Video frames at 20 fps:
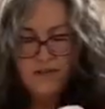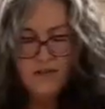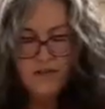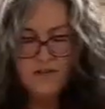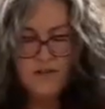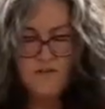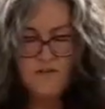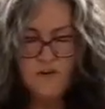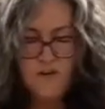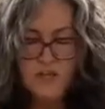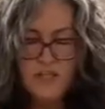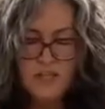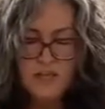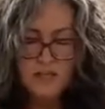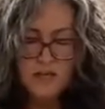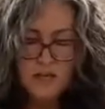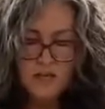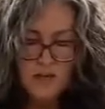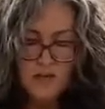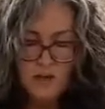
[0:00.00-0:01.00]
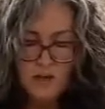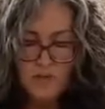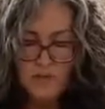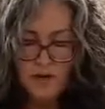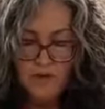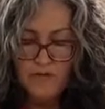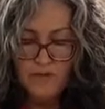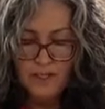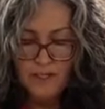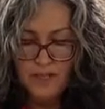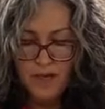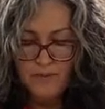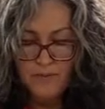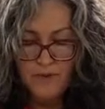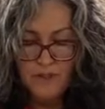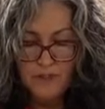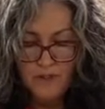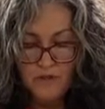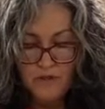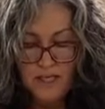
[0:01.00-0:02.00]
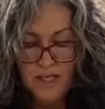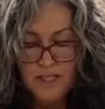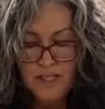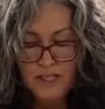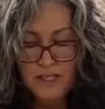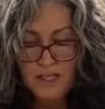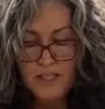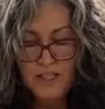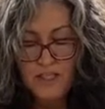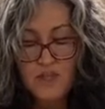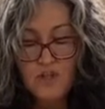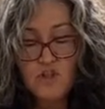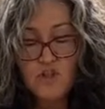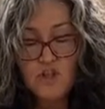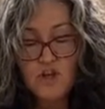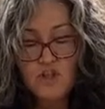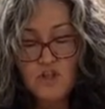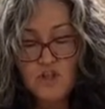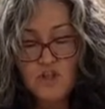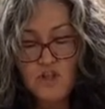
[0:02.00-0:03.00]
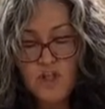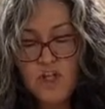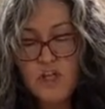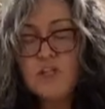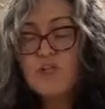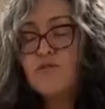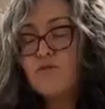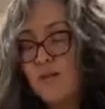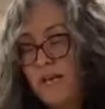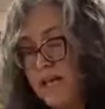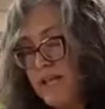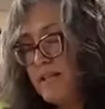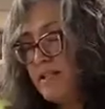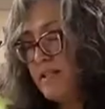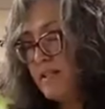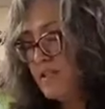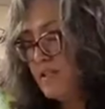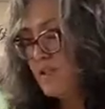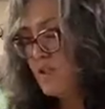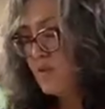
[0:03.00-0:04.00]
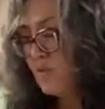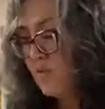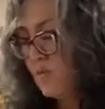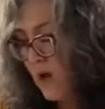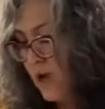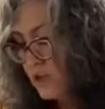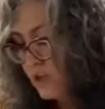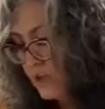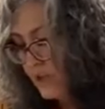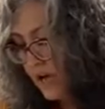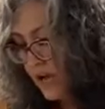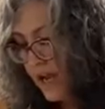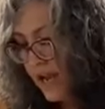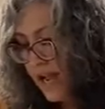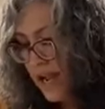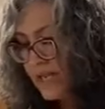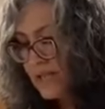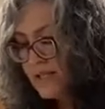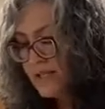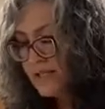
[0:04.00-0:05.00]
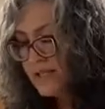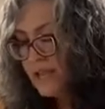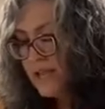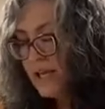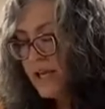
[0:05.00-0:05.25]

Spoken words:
Of course, that's also a perfect opportunity to teach your children to wash their hands.